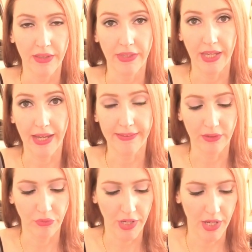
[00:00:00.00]
the Ace
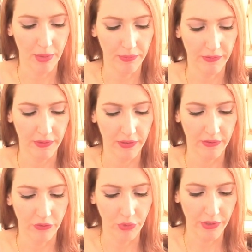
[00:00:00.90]
of Cups, the
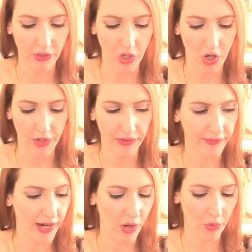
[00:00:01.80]
Strength card, the
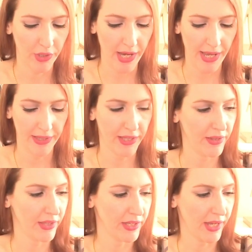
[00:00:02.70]
Tower,
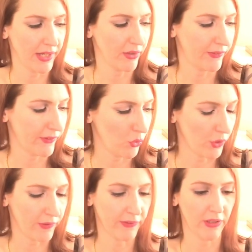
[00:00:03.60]
and the Knight of
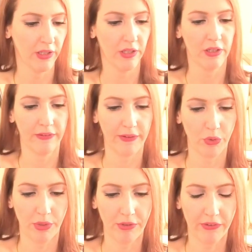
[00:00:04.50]
Swords. So
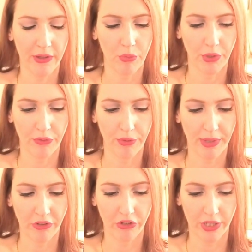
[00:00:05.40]
let me just get more
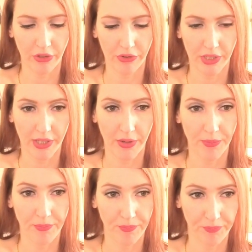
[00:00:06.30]
information here, Leo.
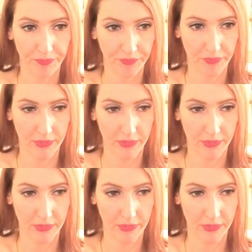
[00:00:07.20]
All